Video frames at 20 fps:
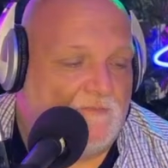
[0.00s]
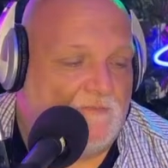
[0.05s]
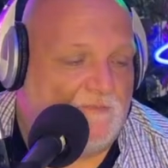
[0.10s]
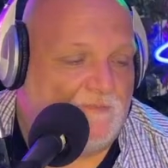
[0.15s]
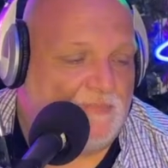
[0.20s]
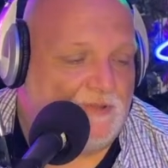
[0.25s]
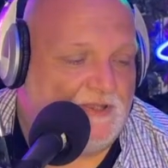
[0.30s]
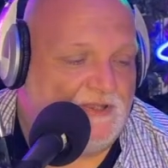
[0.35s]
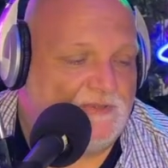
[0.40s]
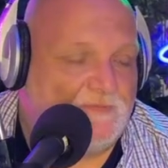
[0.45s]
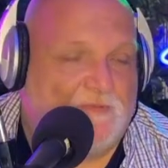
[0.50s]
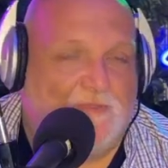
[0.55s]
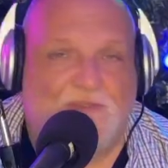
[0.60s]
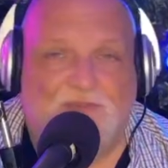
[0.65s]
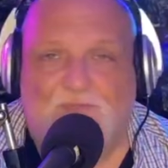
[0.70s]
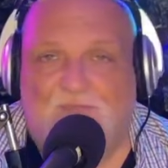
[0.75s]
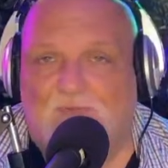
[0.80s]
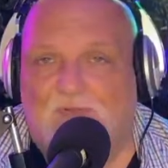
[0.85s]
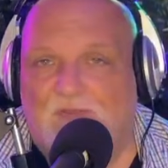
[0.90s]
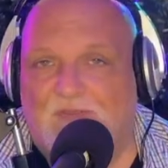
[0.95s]
Please, please,
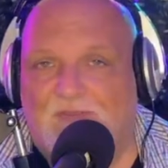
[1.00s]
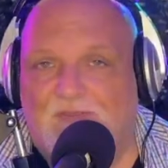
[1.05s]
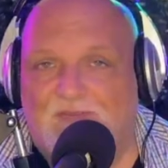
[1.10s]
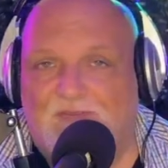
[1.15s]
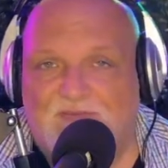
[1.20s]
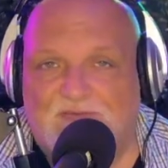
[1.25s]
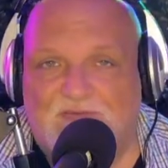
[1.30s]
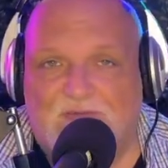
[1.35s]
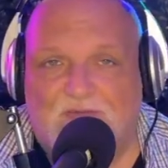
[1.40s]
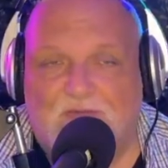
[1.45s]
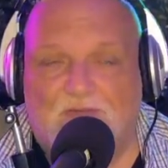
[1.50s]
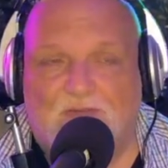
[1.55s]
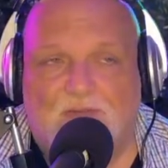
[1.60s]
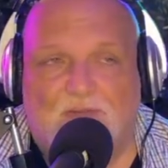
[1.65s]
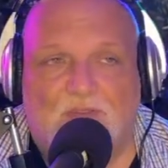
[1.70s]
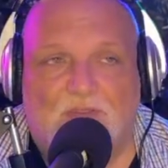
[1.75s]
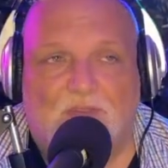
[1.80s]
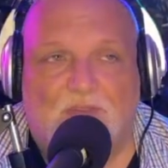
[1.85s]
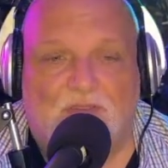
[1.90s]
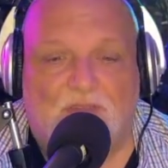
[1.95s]
please,
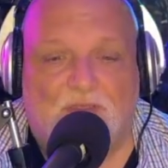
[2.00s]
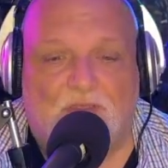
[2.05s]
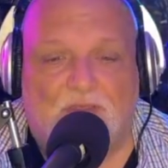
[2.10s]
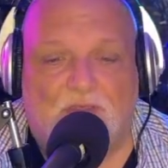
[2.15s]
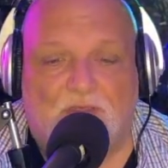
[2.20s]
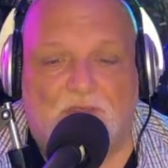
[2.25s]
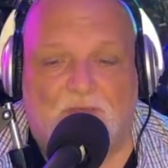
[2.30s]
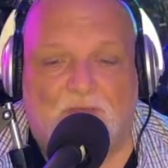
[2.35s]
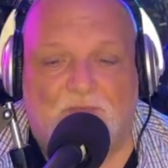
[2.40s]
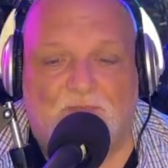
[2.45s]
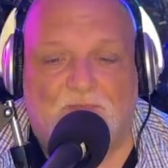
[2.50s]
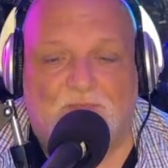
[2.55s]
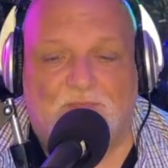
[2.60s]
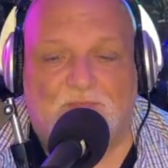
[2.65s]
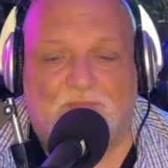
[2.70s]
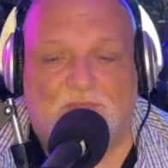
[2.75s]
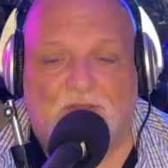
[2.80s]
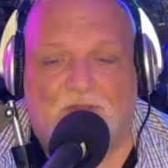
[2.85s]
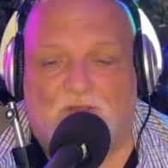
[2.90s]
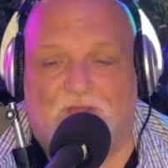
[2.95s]
let
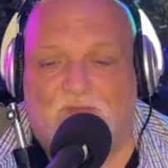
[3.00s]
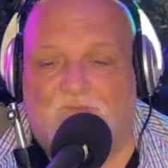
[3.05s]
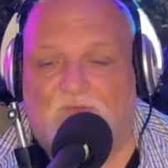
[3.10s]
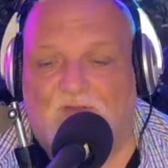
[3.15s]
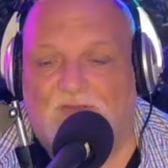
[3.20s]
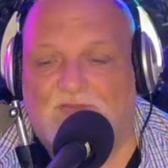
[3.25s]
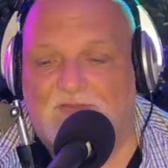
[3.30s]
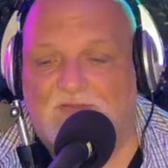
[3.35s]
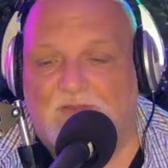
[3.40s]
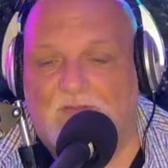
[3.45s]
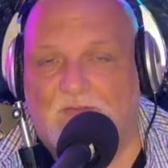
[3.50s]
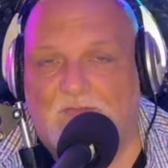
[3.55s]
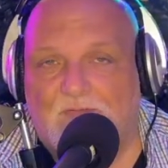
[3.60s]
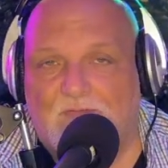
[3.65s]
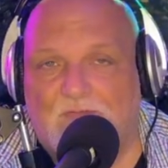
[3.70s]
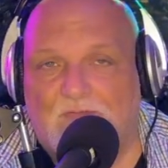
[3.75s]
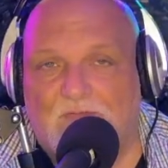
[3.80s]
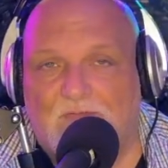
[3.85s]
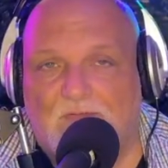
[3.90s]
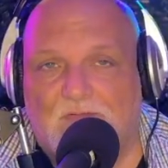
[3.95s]
all your friends know.
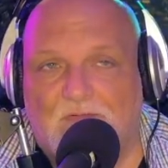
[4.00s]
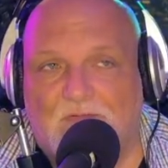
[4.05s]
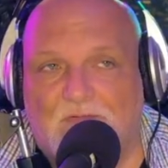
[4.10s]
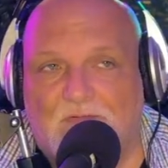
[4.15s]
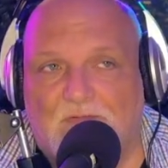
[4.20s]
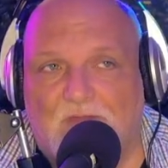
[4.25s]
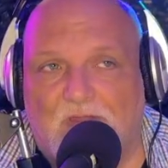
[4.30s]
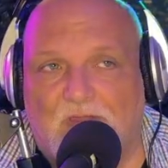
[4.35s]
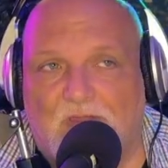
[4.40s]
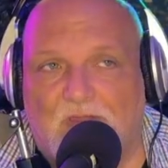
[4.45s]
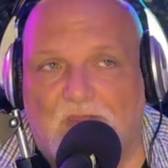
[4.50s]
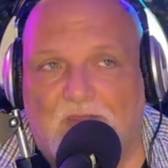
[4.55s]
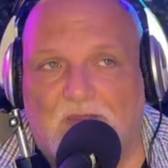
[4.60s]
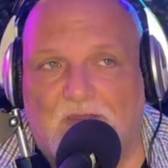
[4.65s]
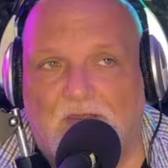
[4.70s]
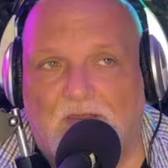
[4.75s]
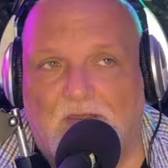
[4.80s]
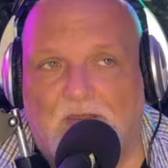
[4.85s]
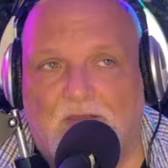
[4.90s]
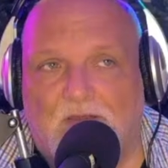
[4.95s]
And
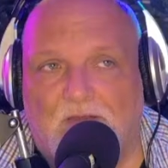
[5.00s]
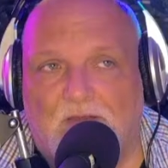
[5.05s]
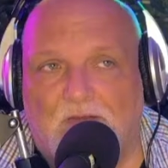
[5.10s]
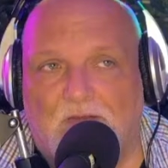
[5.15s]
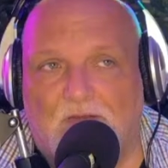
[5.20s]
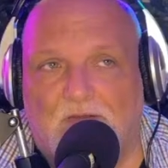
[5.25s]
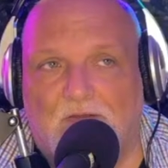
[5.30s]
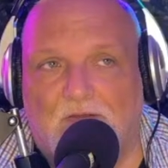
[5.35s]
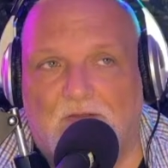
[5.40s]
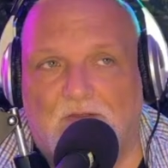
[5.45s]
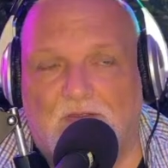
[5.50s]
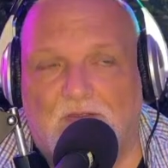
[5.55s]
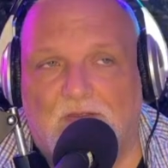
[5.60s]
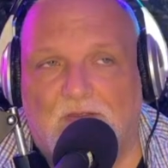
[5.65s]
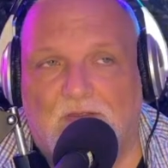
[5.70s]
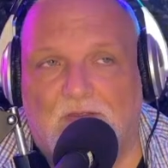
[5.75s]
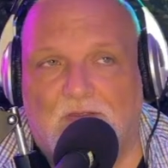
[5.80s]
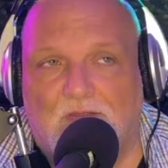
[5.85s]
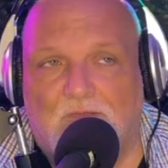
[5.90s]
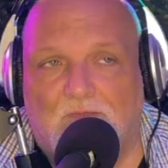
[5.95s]

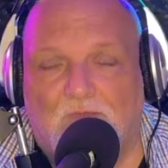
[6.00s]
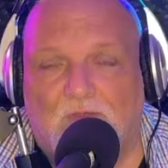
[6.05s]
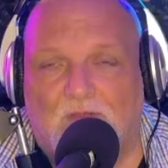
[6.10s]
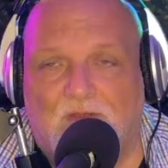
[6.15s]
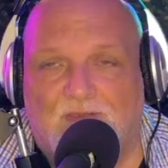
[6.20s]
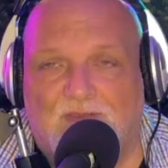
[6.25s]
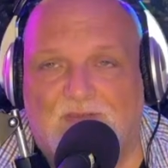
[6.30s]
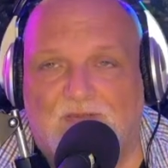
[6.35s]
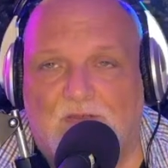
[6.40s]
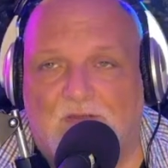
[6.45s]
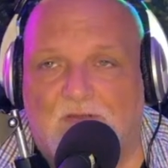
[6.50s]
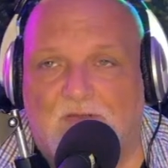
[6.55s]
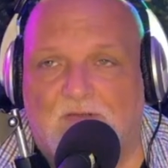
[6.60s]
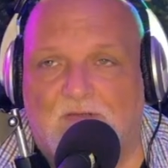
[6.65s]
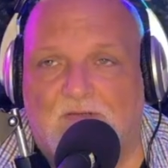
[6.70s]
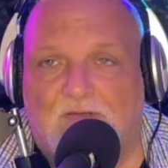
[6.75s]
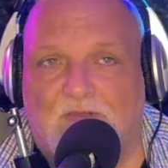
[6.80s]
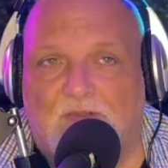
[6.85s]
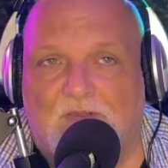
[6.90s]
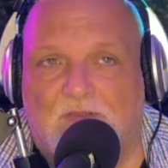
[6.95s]
we're going to start
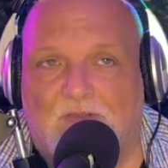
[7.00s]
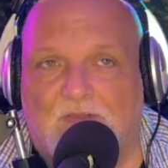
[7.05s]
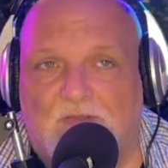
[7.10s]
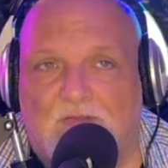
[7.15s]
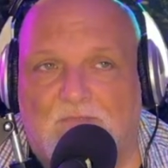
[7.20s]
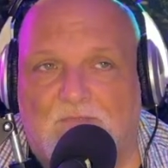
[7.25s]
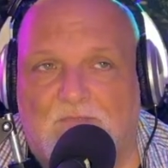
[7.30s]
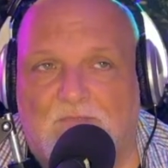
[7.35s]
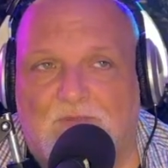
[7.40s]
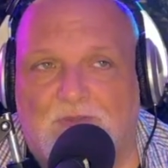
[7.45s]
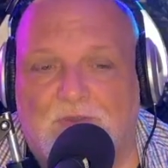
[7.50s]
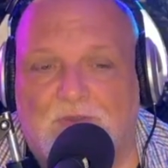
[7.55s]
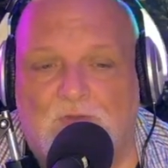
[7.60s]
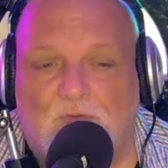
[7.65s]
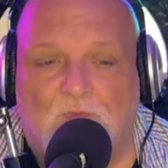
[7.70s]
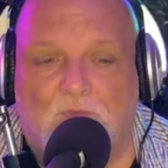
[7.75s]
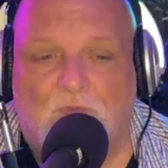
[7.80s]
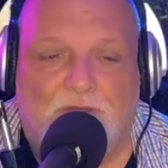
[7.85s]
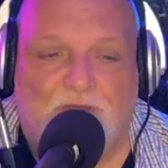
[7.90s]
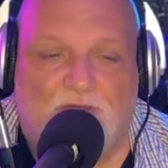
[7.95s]

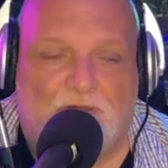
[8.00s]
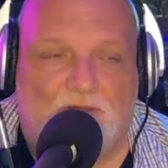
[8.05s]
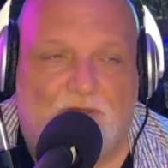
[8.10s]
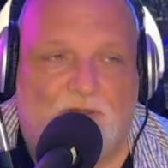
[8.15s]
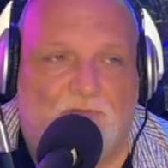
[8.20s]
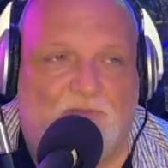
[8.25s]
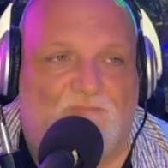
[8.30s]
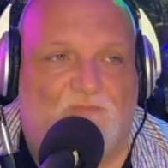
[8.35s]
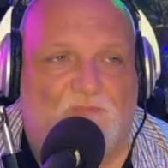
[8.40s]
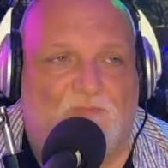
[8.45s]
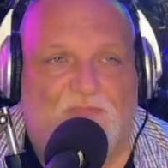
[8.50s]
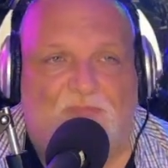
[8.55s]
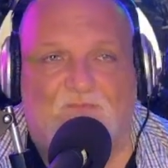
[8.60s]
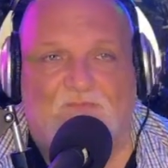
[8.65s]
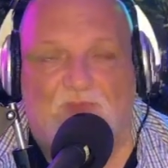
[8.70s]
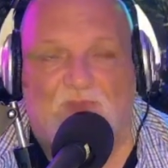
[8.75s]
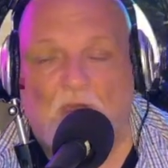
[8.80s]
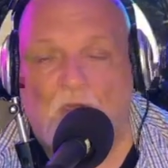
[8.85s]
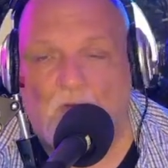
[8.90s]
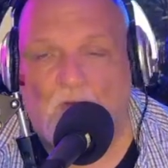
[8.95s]
doing a little bit of a pivot.
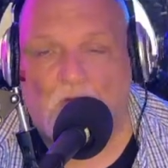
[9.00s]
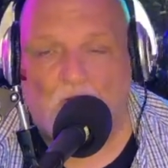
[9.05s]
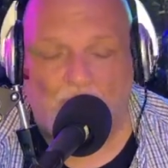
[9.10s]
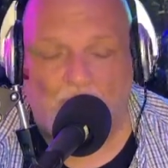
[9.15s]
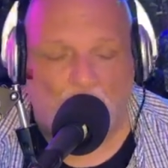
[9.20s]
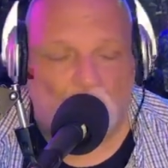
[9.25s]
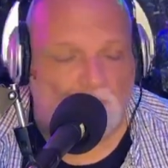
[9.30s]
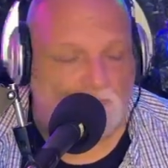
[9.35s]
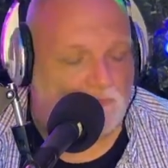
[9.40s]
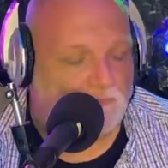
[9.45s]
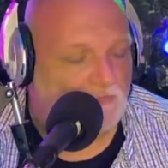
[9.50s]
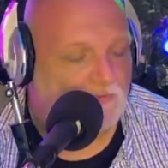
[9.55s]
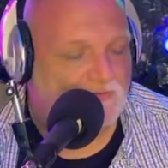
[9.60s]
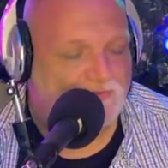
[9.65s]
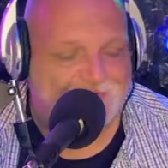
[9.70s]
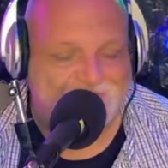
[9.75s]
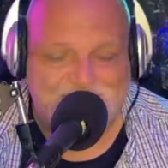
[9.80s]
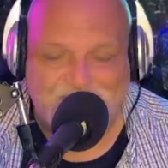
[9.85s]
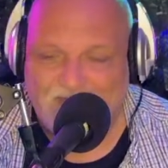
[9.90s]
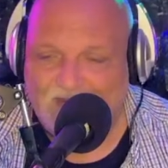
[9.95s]
Oh.
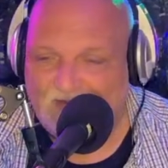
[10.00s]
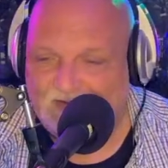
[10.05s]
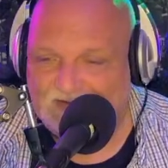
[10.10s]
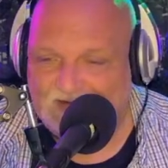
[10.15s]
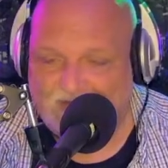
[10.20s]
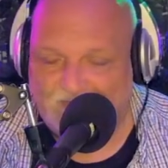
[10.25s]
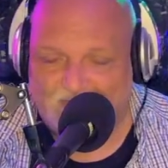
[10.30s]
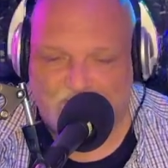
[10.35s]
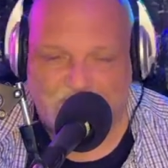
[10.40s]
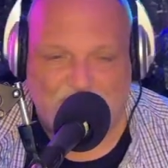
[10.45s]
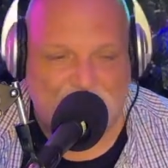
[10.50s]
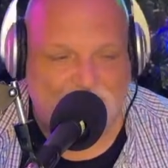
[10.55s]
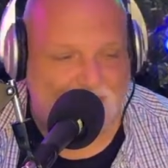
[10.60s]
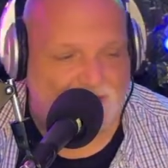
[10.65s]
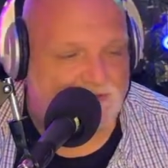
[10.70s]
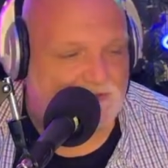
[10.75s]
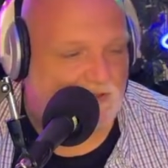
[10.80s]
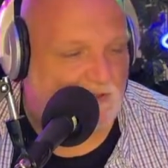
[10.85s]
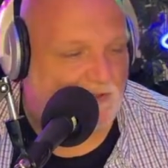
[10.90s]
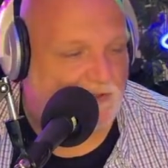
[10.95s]
Something else I really need to
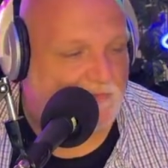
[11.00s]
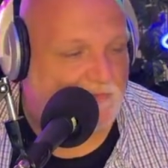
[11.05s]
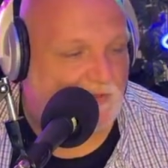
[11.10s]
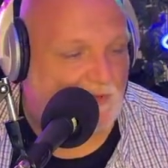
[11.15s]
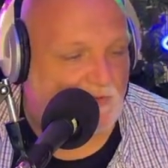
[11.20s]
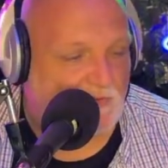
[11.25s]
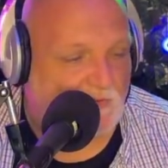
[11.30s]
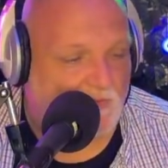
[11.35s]
talk about